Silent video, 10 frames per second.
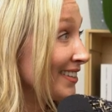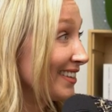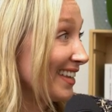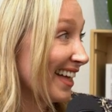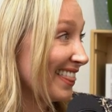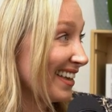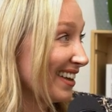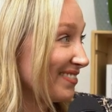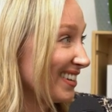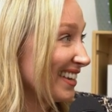I think
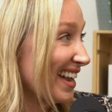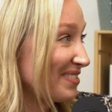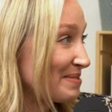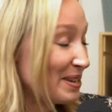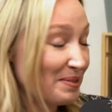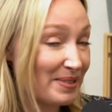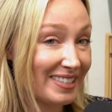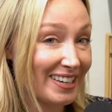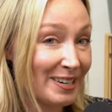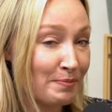every meal we
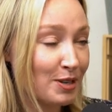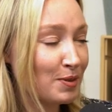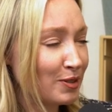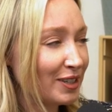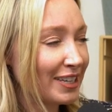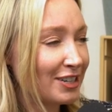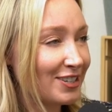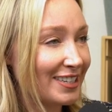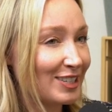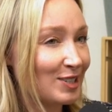started, which was really
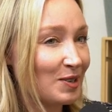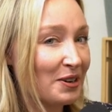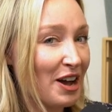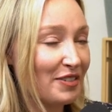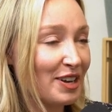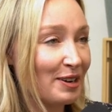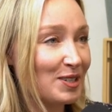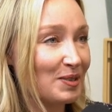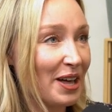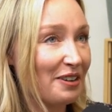interesting because you don't often go to a
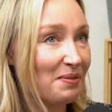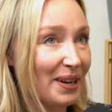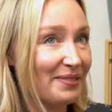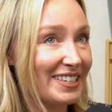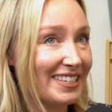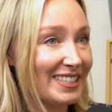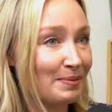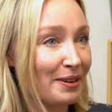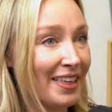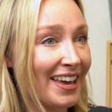lot of wine regions where
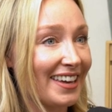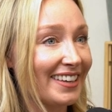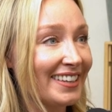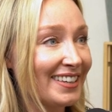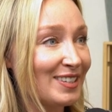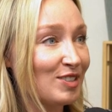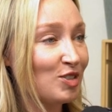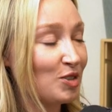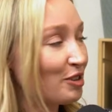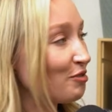they
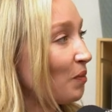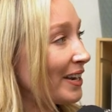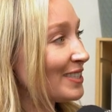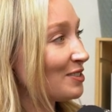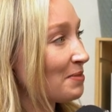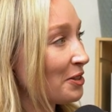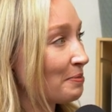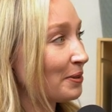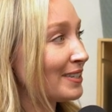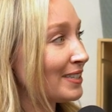serve wines from other
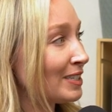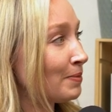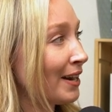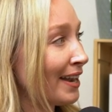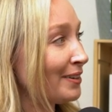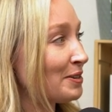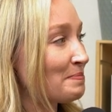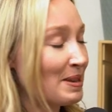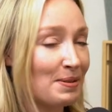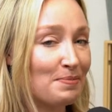places, but I don't know,
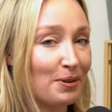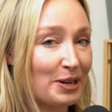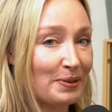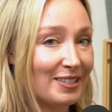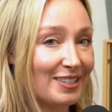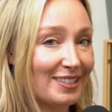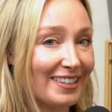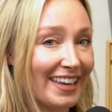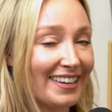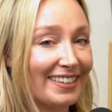maybe Bordeaux is just
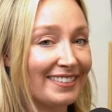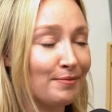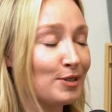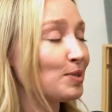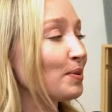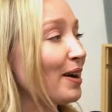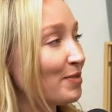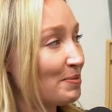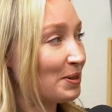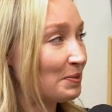like, we're so
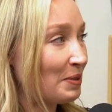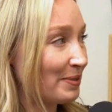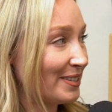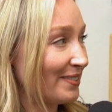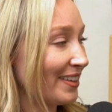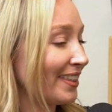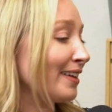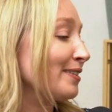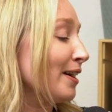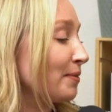comfortable in what we do that
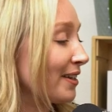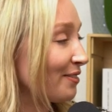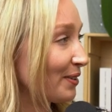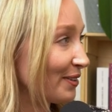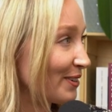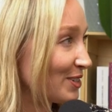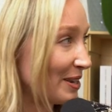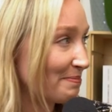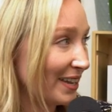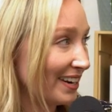we can throw a little
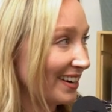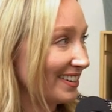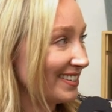champagne in here too.